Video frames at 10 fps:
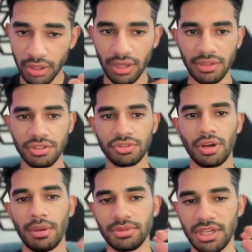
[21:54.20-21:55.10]
and
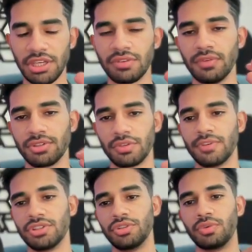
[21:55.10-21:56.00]
describes each of the
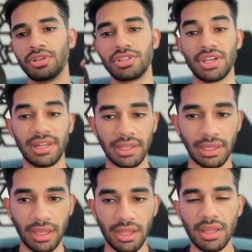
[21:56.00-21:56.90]
services you are
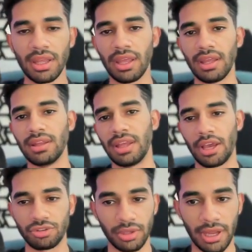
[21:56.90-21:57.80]
selling in the
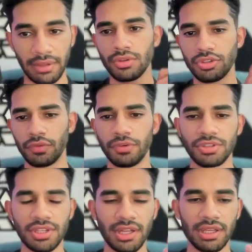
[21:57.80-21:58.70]
actual ad. So if you're
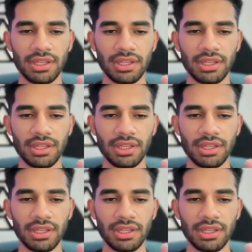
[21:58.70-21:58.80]
selling